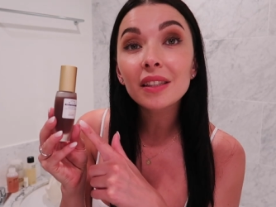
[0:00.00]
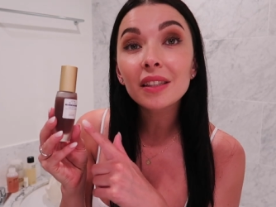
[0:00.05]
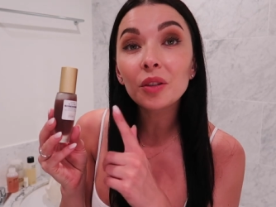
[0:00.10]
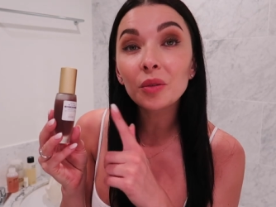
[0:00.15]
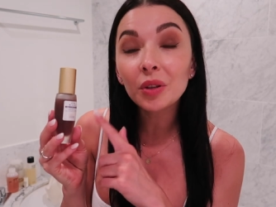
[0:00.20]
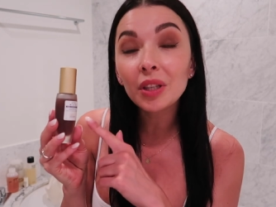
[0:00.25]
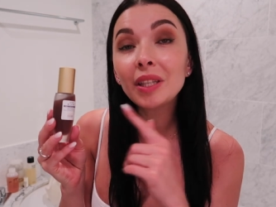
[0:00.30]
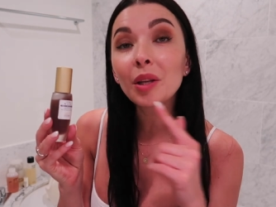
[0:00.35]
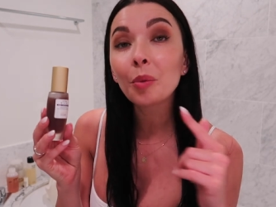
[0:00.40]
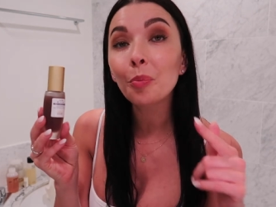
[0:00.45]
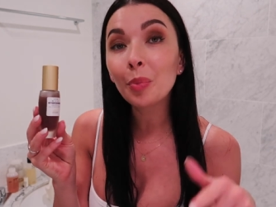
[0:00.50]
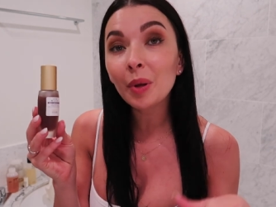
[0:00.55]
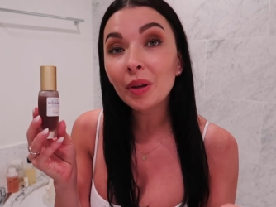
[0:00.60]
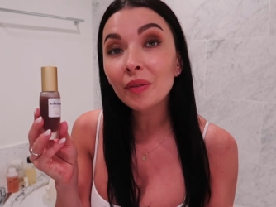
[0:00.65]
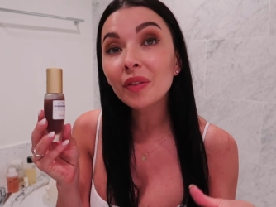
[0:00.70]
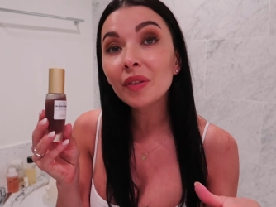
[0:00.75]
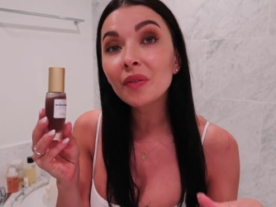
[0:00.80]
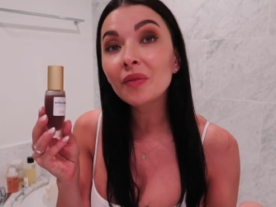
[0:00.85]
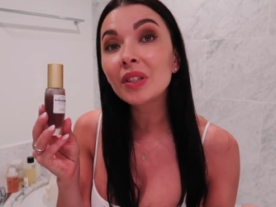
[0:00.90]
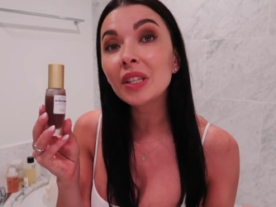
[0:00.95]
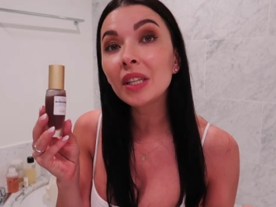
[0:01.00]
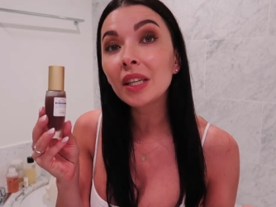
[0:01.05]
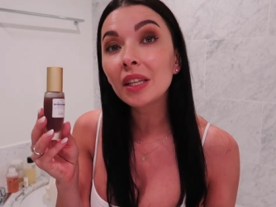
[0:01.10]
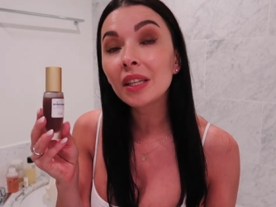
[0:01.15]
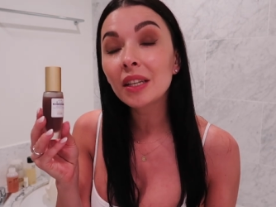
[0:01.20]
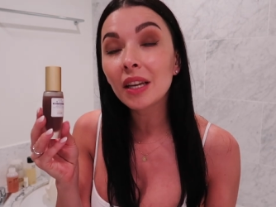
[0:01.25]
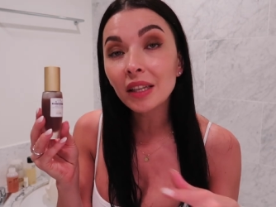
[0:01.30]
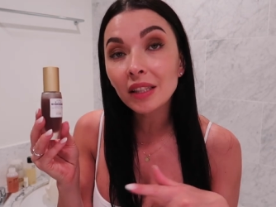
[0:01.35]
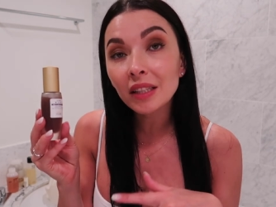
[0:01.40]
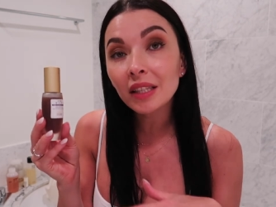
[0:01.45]
You need the
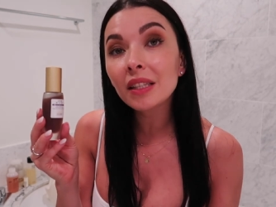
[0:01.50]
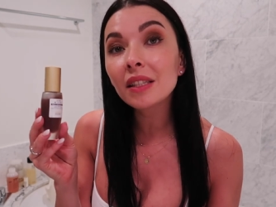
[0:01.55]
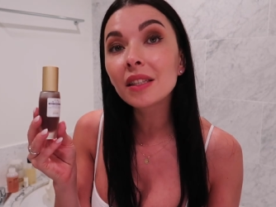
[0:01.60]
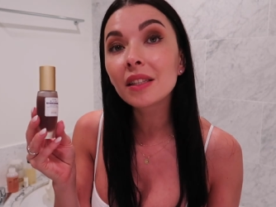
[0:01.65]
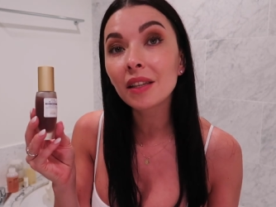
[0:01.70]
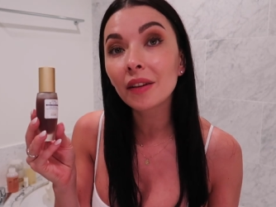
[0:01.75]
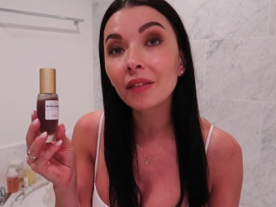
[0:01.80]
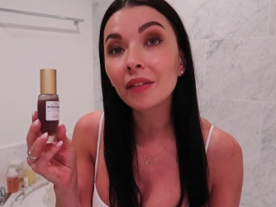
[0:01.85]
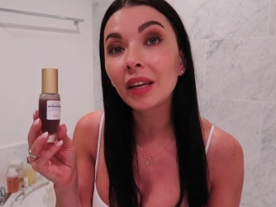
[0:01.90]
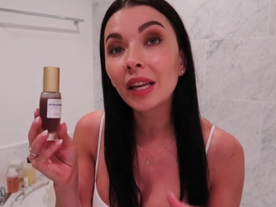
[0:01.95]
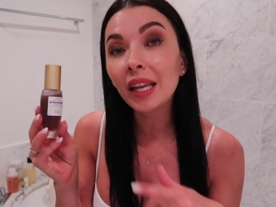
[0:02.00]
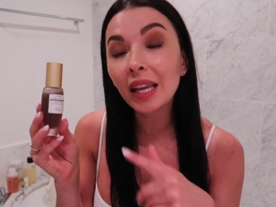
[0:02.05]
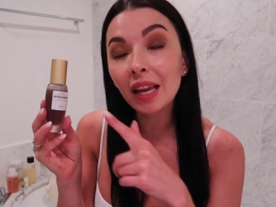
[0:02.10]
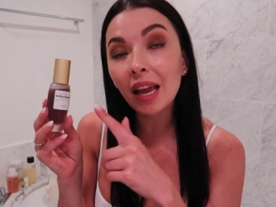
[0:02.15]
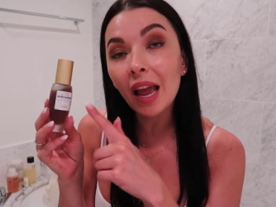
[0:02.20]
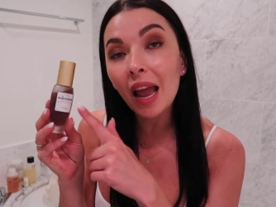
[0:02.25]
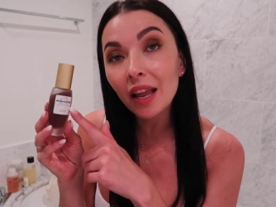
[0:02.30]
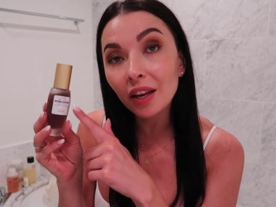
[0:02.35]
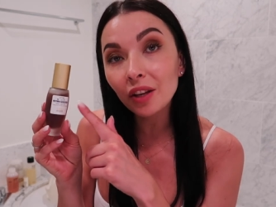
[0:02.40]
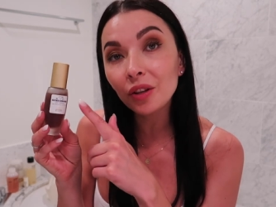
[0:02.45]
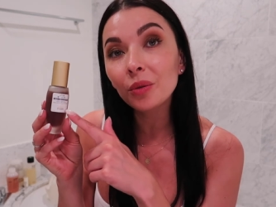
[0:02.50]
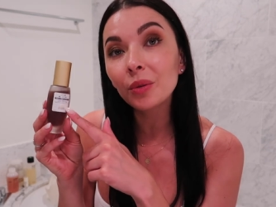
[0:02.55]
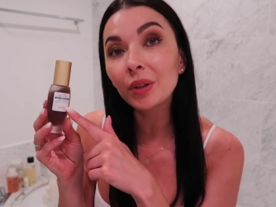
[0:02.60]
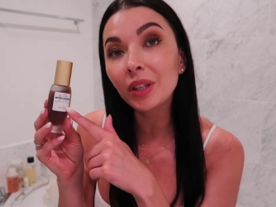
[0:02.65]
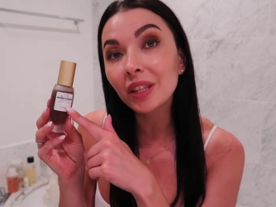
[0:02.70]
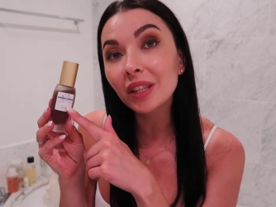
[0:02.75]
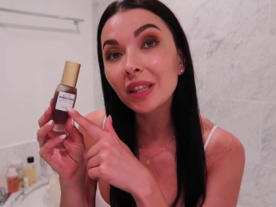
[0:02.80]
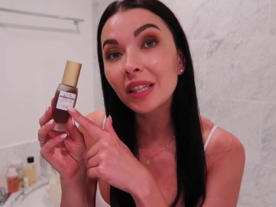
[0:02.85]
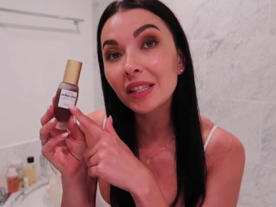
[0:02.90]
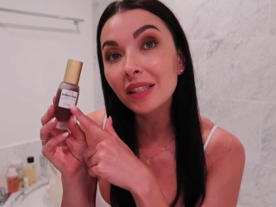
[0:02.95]
P50 1970 and you
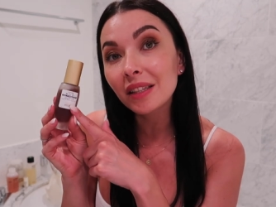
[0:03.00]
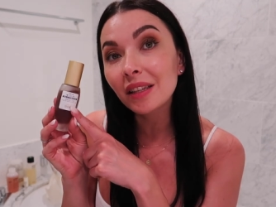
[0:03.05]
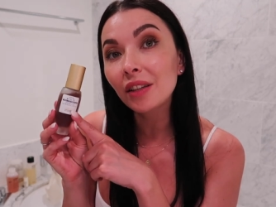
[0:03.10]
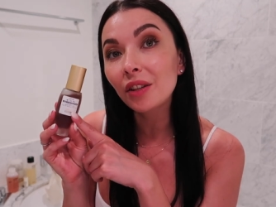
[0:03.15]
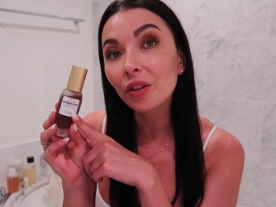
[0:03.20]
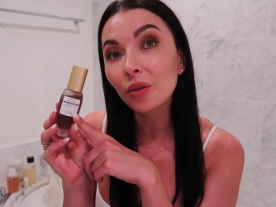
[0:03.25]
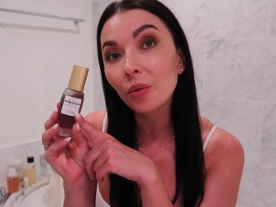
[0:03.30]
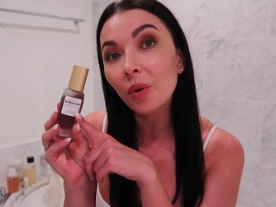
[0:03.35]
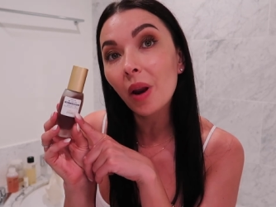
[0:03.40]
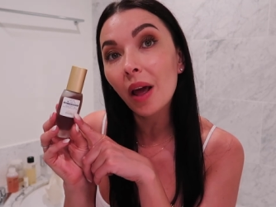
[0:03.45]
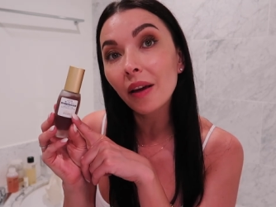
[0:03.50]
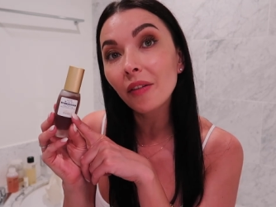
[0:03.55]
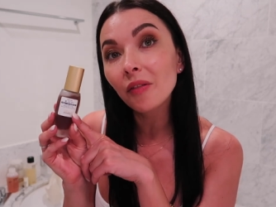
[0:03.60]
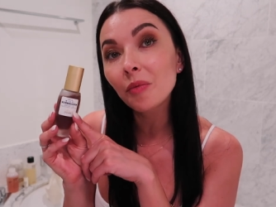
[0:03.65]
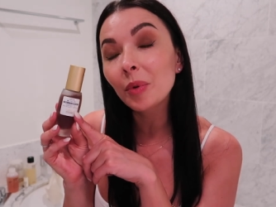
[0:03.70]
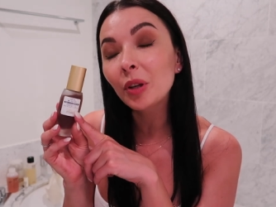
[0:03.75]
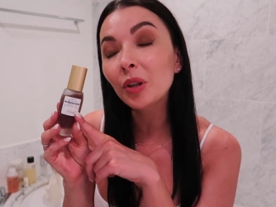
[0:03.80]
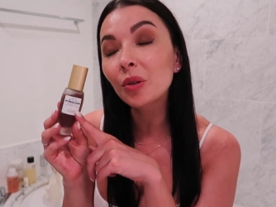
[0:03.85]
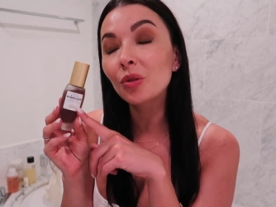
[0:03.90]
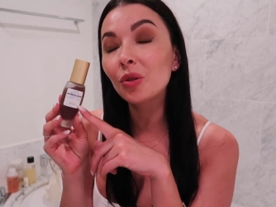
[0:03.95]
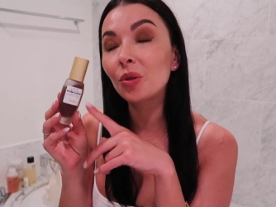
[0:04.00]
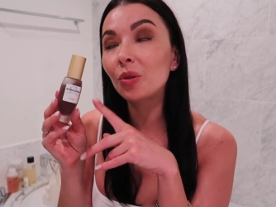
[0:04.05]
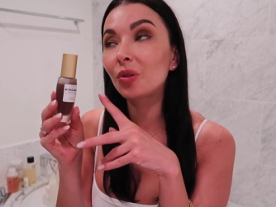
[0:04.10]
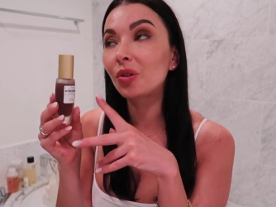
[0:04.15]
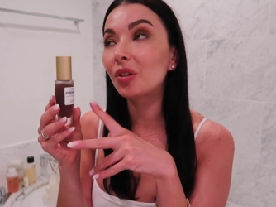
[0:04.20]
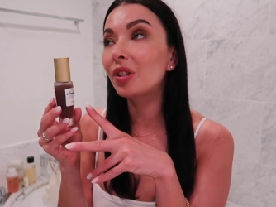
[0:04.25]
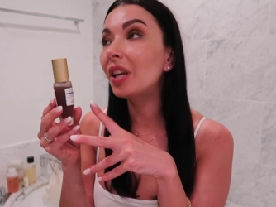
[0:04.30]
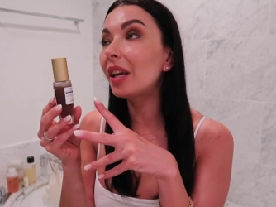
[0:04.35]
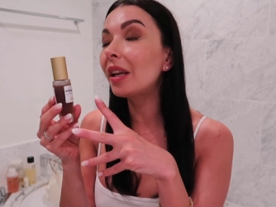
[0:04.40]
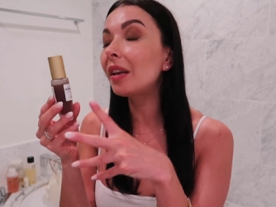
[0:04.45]
need this in your life because your
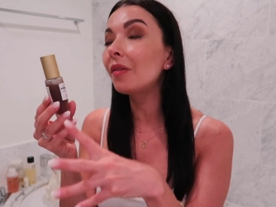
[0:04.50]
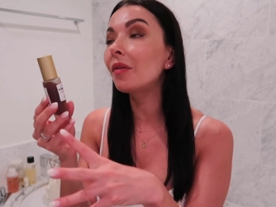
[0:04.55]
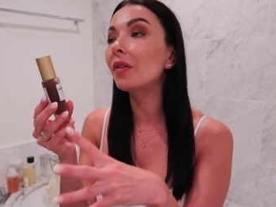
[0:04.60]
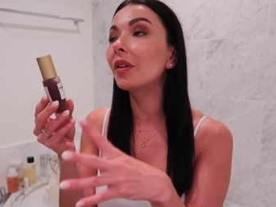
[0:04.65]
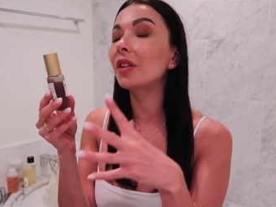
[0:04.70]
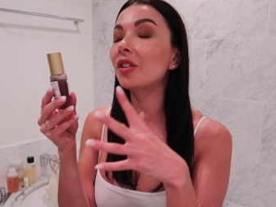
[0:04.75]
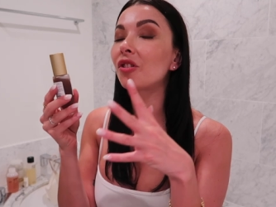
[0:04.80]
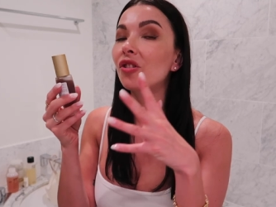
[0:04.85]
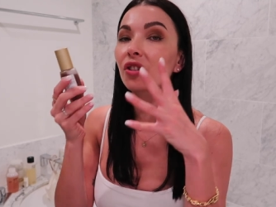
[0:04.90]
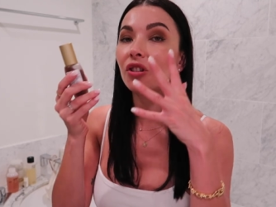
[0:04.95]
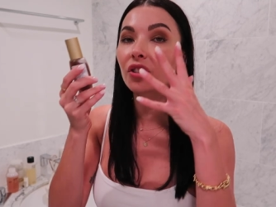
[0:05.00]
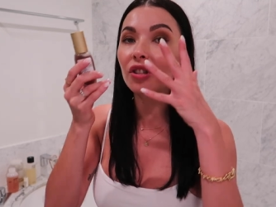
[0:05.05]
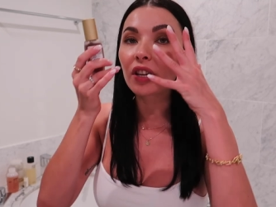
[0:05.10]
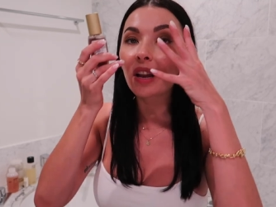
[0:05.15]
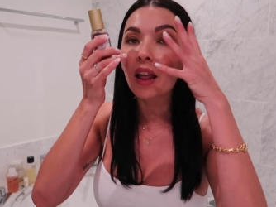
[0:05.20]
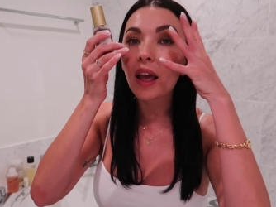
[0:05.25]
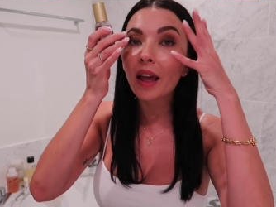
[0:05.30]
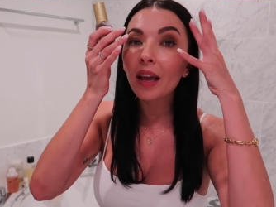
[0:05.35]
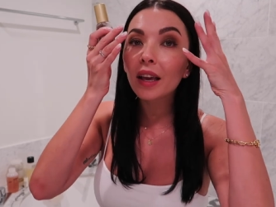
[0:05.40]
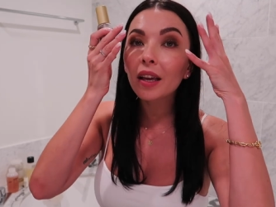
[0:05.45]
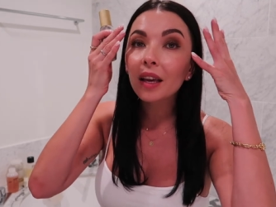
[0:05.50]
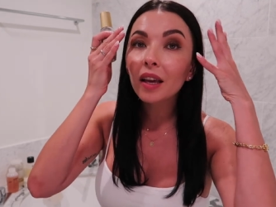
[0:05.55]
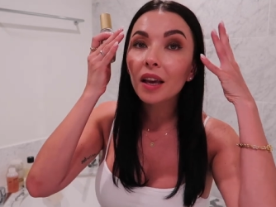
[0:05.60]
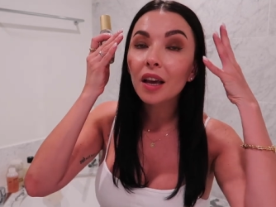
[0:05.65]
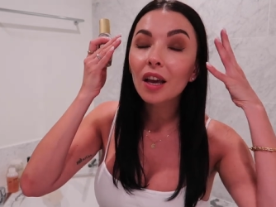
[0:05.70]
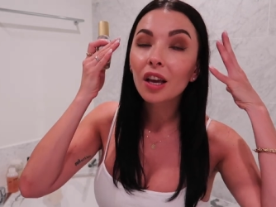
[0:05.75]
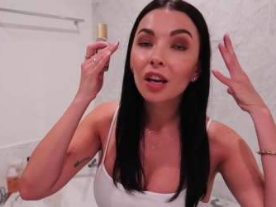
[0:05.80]
skin will just like